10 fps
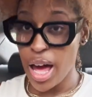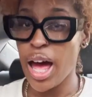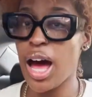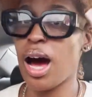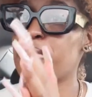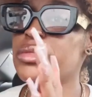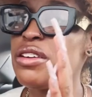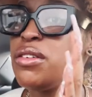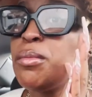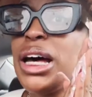i'm
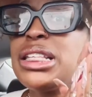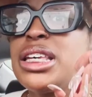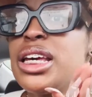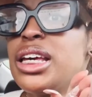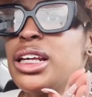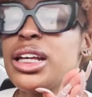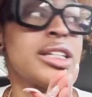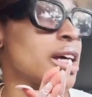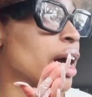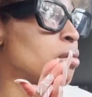leaving by 10 because
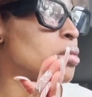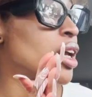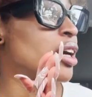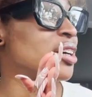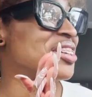i gotta be there